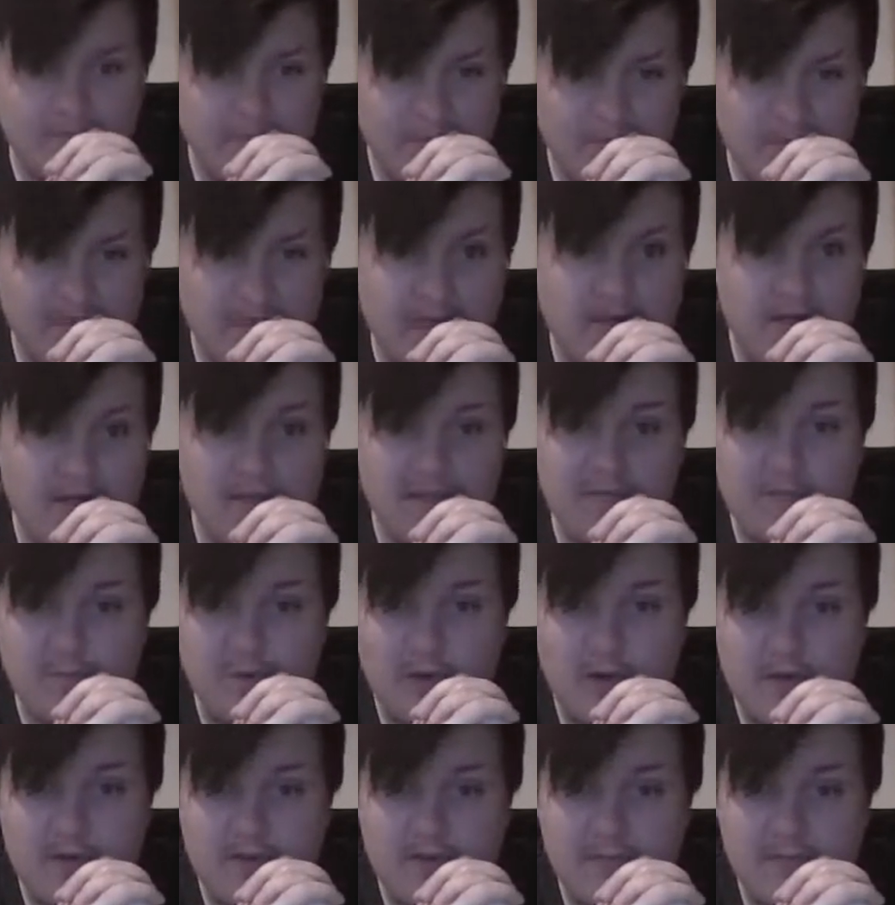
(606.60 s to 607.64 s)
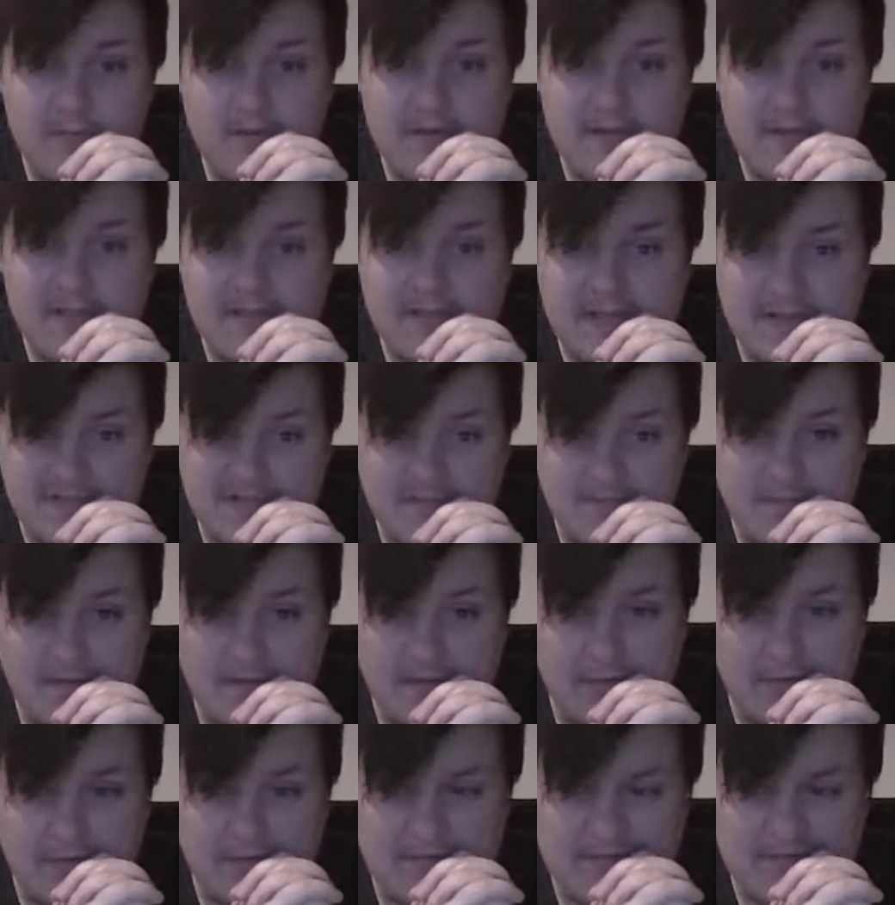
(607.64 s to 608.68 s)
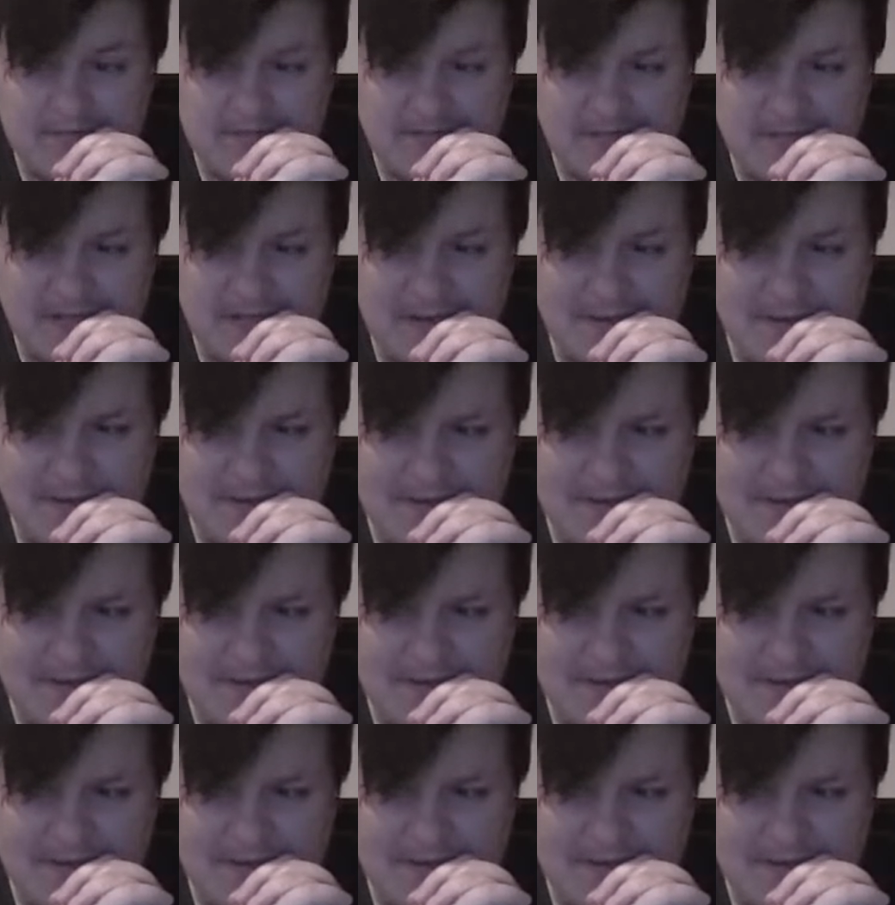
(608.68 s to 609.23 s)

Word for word: that only one other person knows about. So